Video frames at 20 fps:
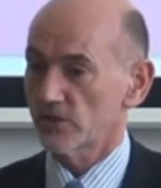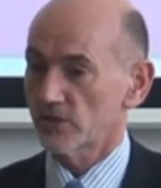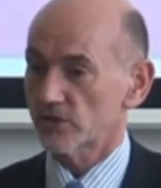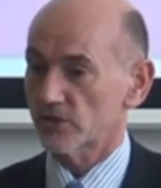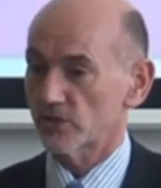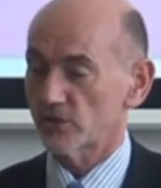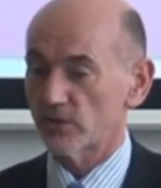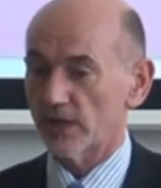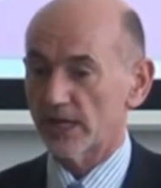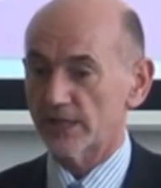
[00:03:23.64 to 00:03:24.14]

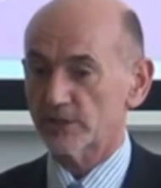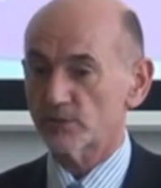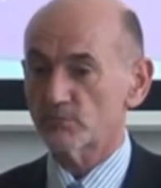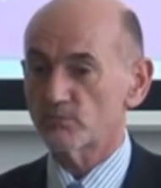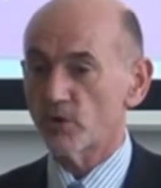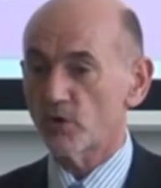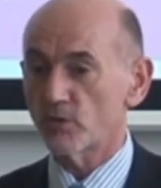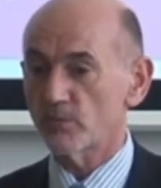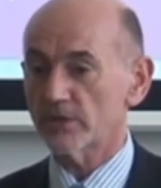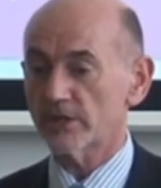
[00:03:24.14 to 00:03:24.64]
So at the
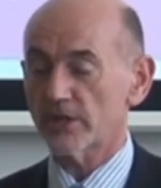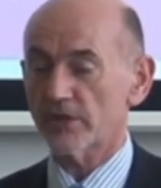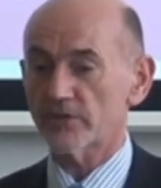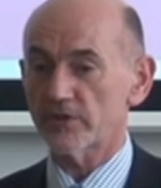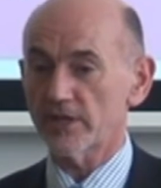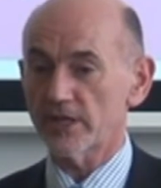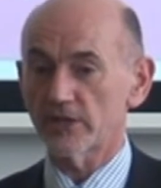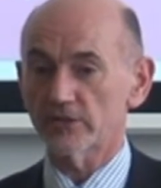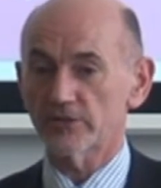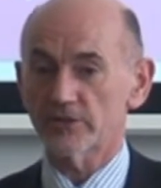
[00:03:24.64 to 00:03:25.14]
moment,
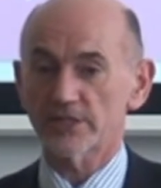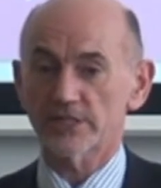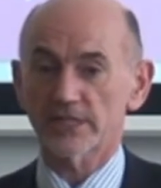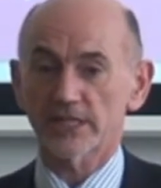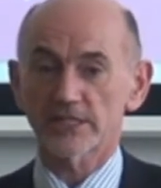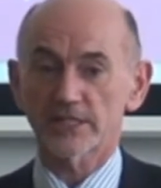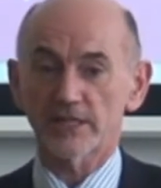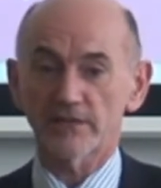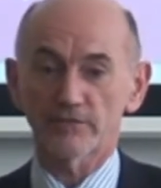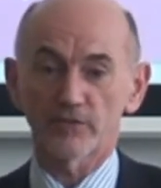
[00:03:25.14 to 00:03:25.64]

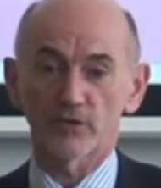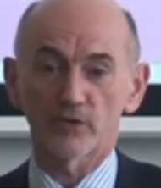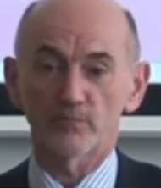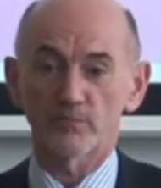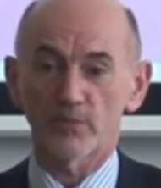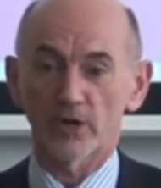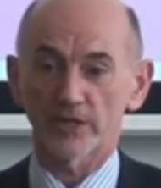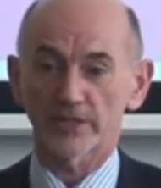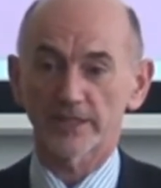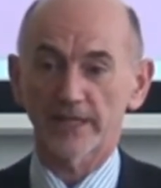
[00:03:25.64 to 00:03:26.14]
360 full
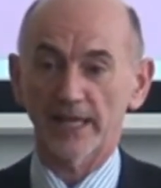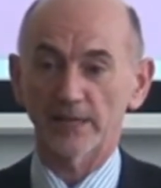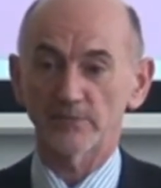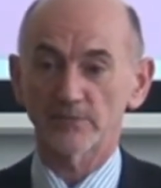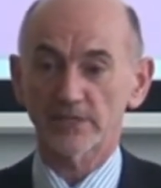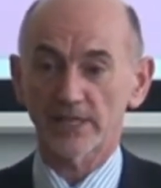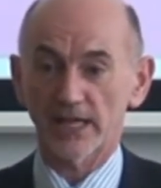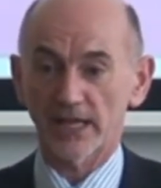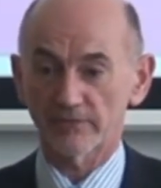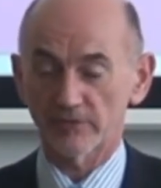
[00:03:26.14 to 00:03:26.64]
and part-time
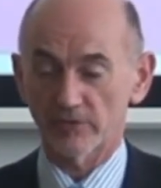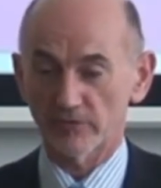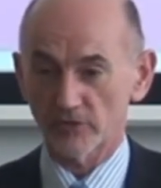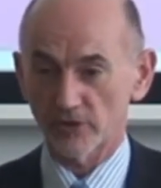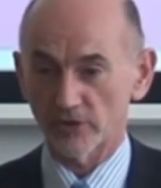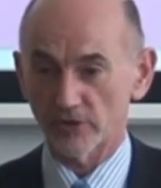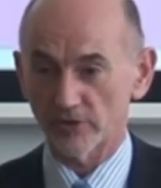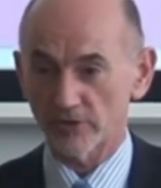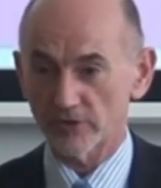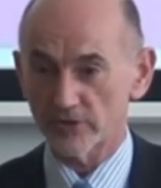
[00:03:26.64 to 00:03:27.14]
staff have
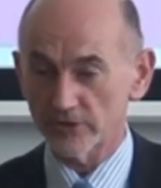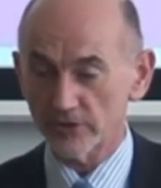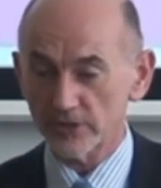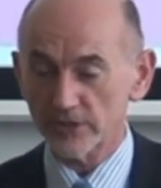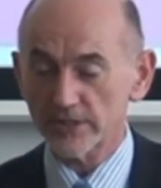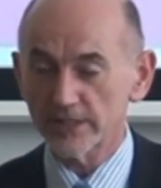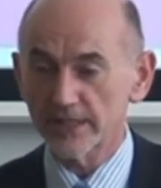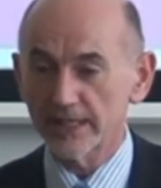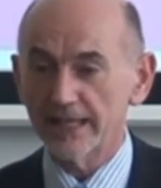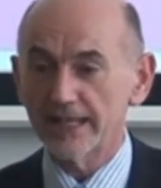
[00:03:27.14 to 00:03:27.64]
gone through
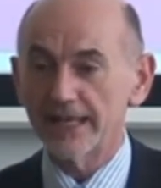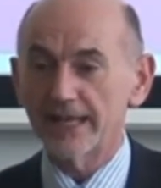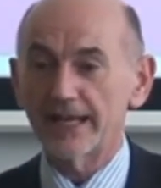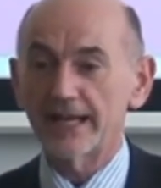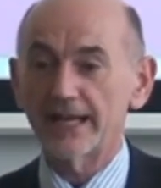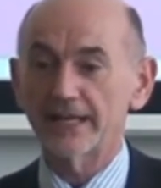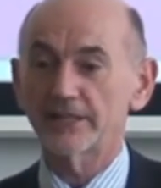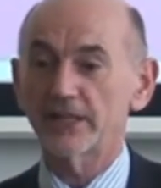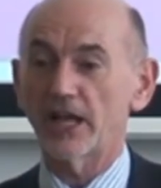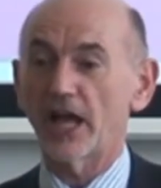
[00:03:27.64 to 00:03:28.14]
it,
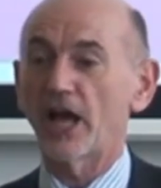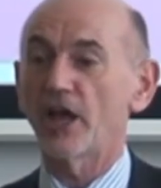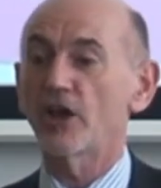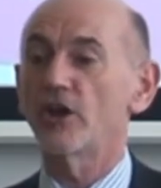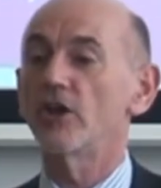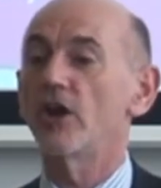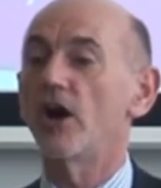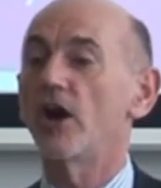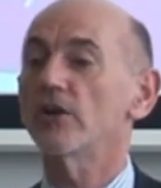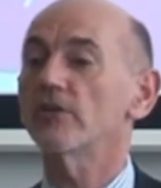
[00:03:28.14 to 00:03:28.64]
and a
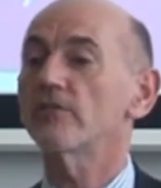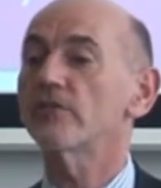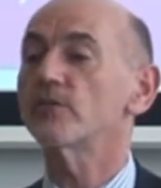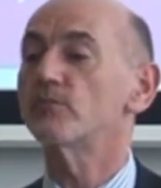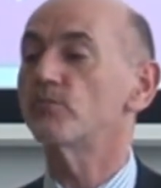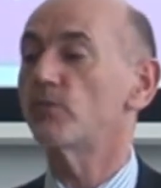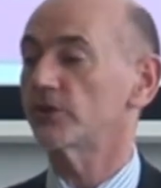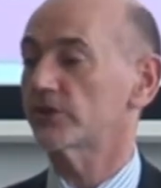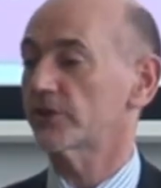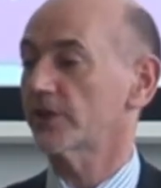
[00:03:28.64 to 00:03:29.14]
lot of
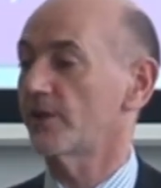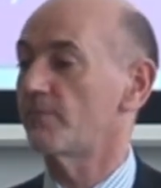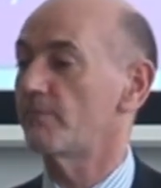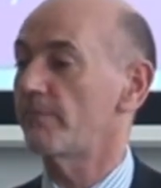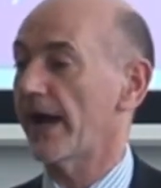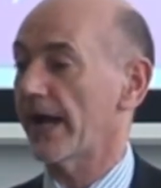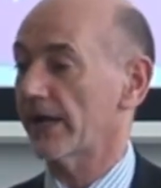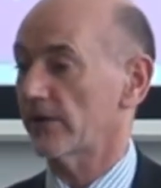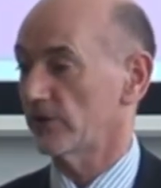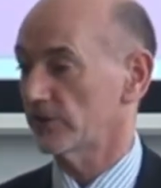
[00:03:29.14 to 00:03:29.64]
them want to come
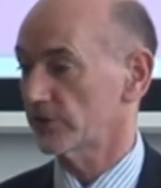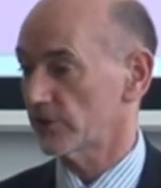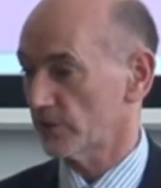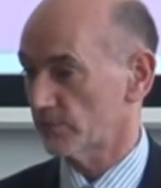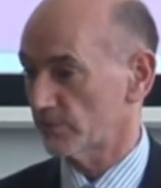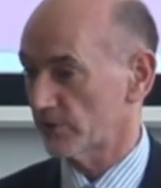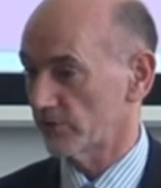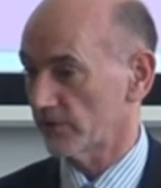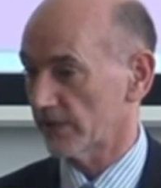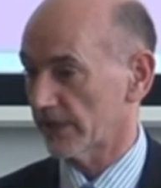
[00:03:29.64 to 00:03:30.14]
back onto
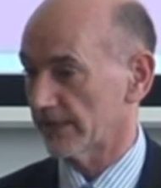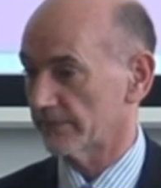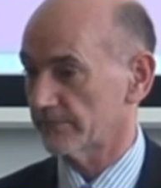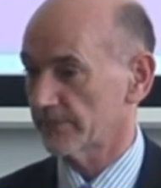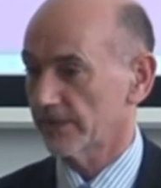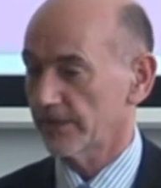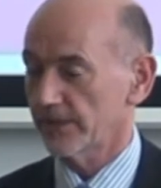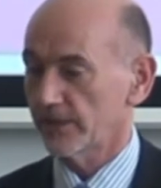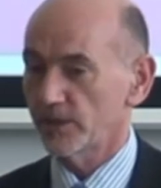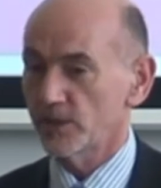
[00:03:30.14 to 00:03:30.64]
the programme.
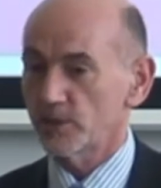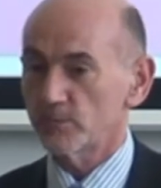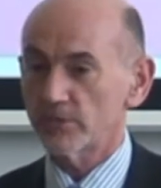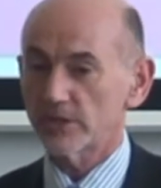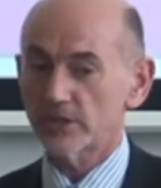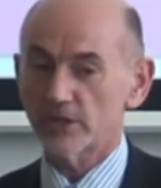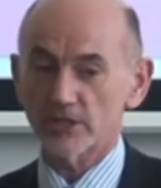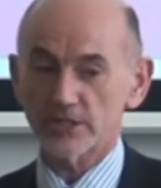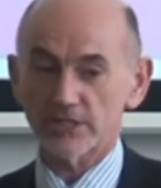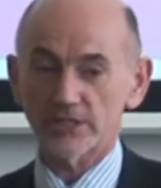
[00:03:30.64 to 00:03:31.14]

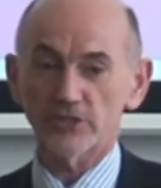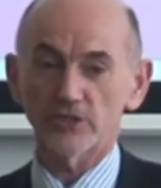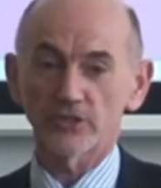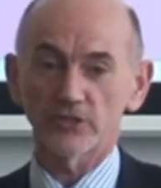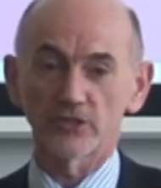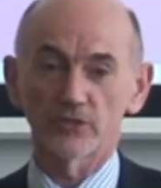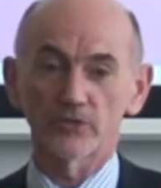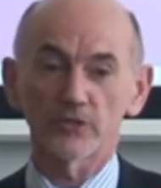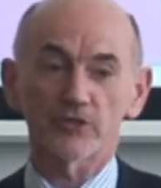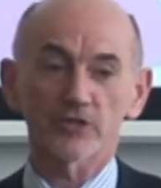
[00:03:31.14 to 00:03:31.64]
Because as
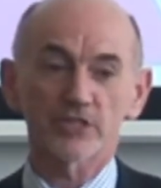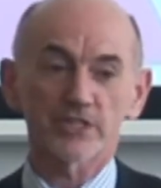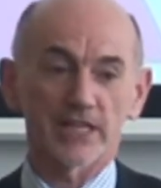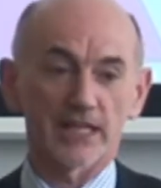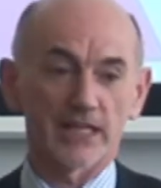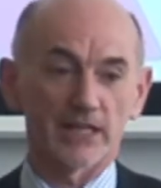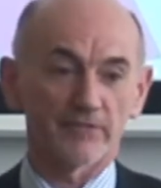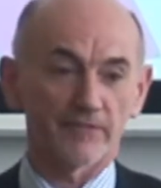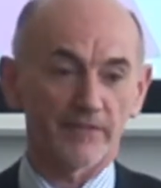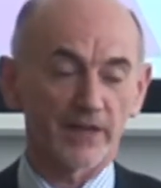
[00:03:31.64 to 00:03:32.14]
you know
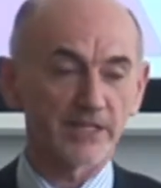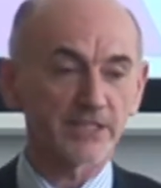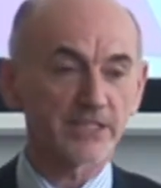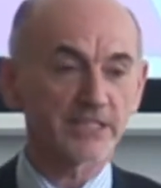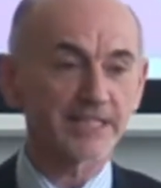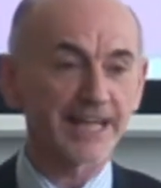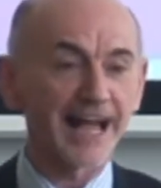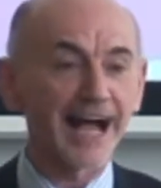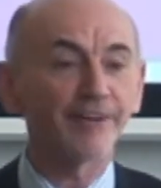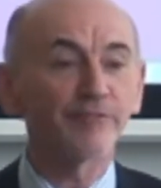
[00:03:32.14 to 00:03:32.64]
yourself,
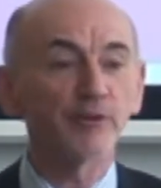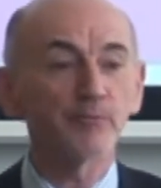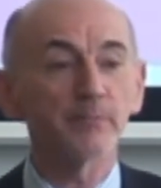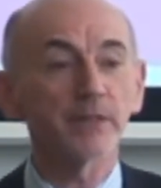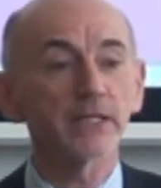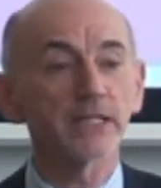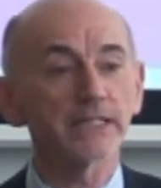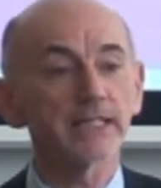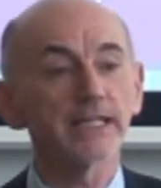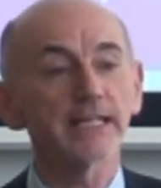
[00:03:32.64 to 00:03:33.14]
staff
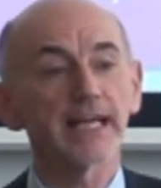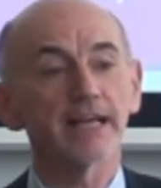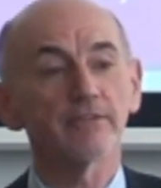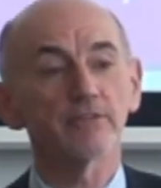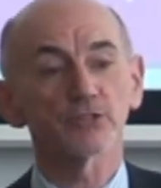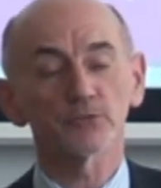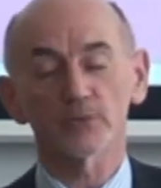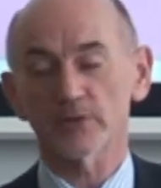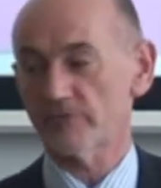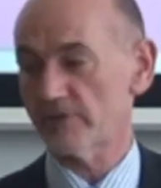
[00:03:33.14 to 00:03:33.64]
ability
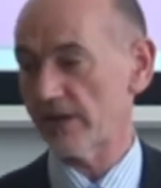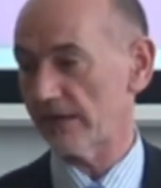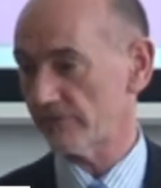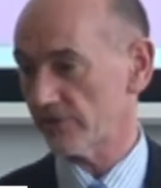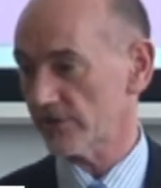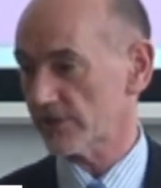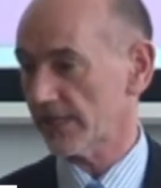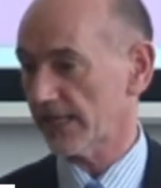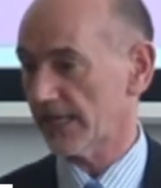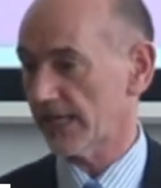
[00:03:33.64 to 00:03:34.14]
levels with
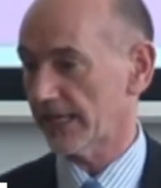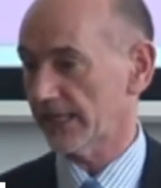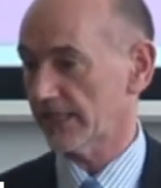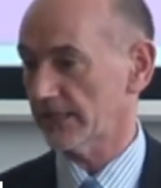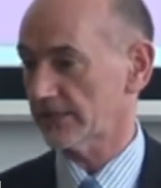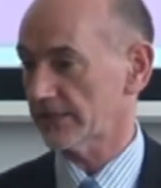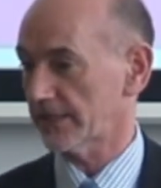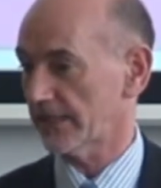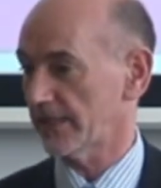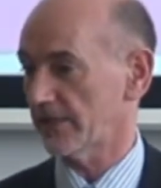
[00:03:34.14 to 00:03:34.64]
reference to the
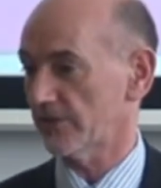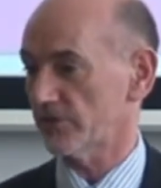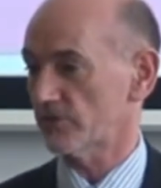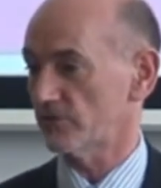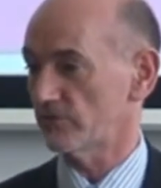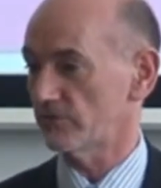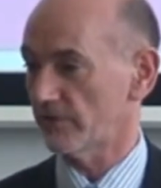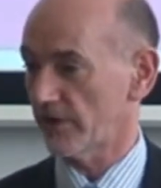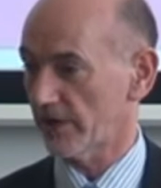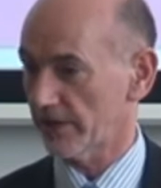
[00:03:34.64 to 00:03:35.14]
ILT are
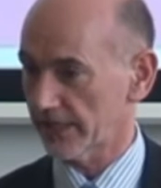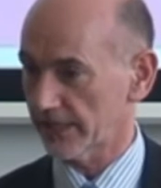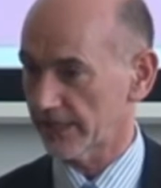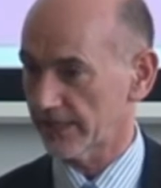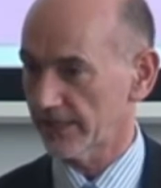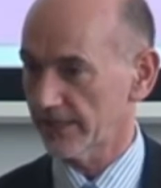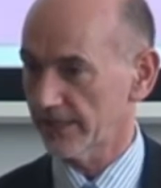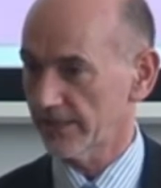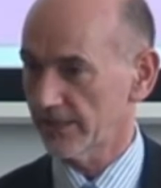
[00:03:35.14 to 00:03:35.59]
so varied.